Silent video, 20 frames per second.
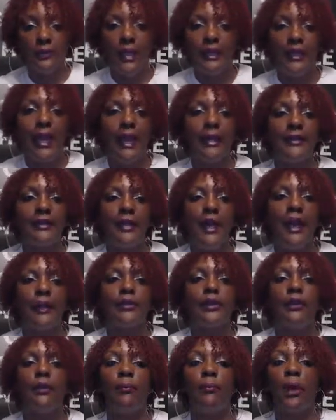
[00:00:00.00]
a lot of
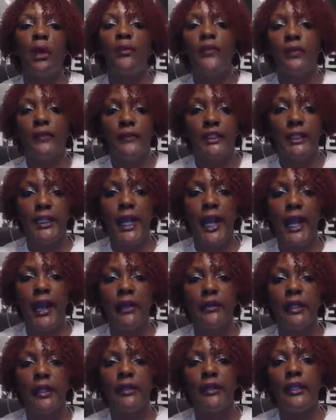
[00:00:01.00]
times to the birth of the
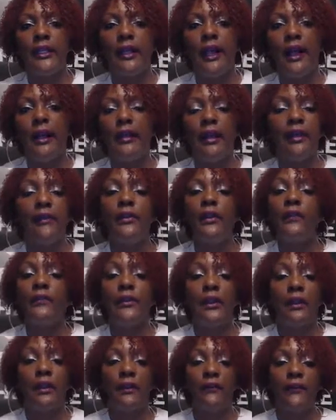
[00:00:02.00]
child, and then that even
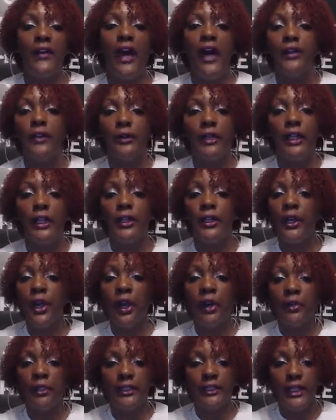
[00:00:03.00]
if the father didn't
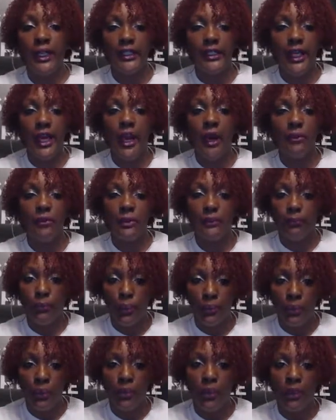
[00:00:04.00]
know that that child was
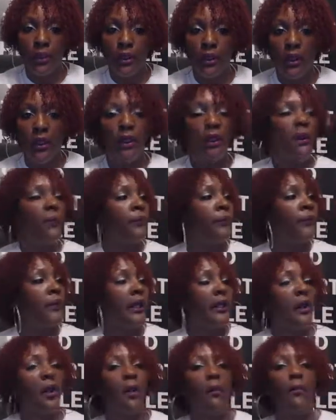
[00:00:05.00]
born,
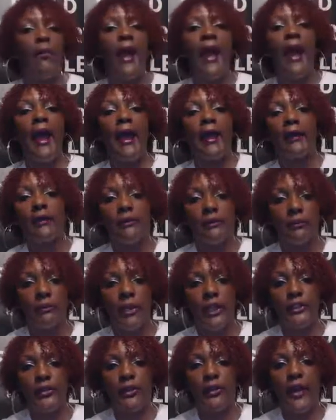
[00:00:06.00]
they go back
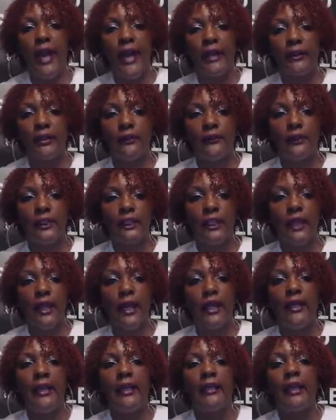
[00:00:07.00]
retroactively,
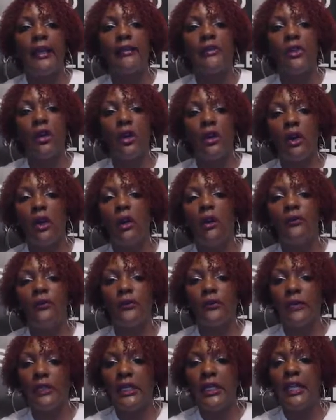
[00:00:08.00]
and then they start off
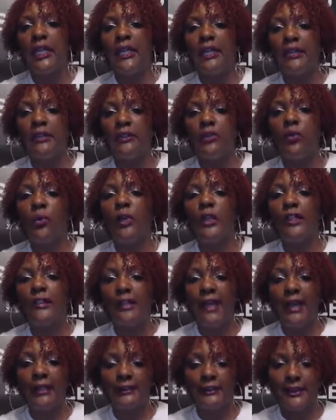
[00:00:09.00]
$10,000,
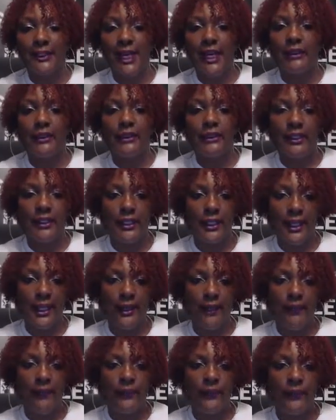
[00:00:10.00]
$20,000 in
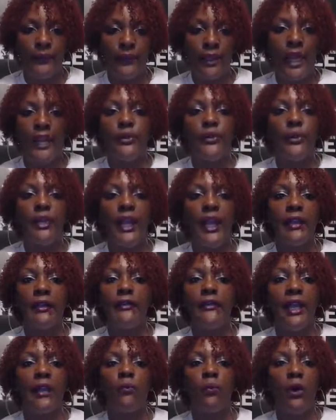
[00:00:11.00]
debt, and
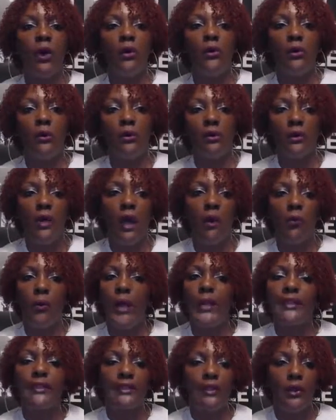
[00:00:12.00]
they won't
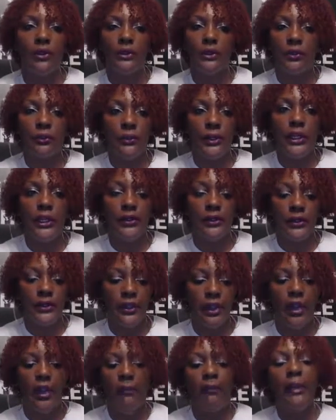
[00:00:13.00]
erase those
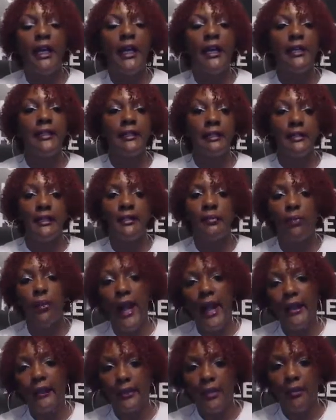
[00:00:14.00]
arrears because of this
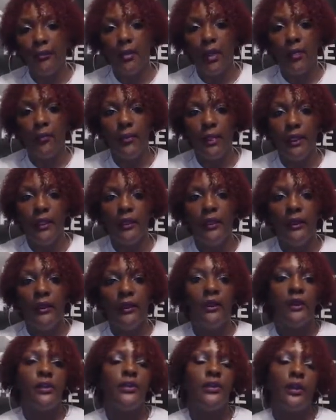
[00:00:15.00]
Bradley Amendment.
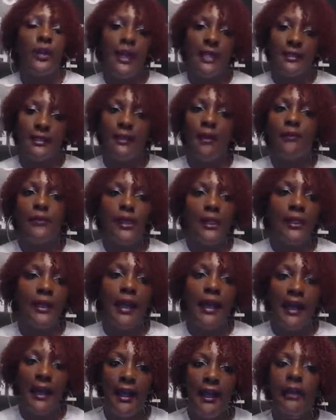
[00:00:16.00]
So that's something
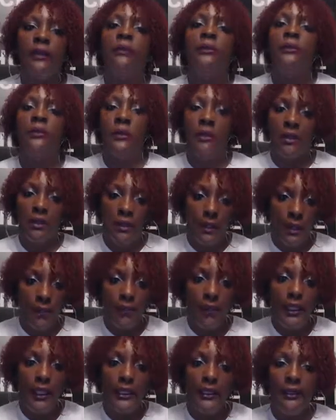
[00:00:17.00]
that
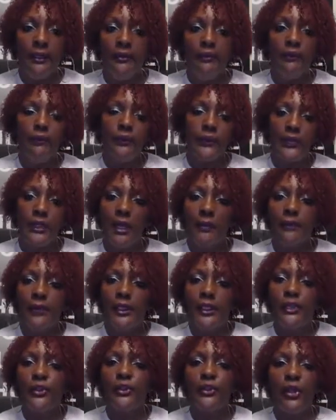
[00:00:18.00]
can be
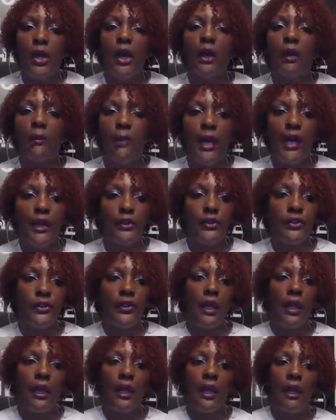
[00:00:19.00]
something that you talk about
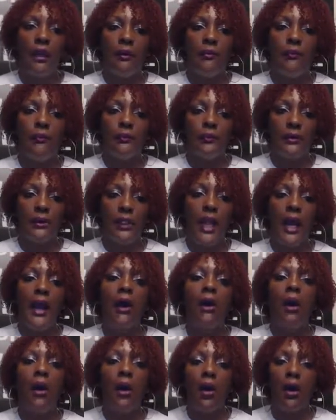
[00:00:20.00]
your
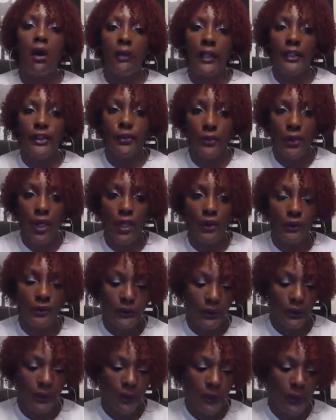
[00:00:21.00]
town hall that you
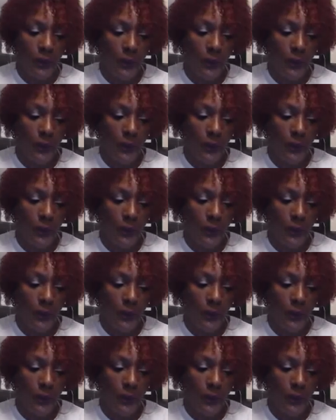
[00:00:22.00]
host.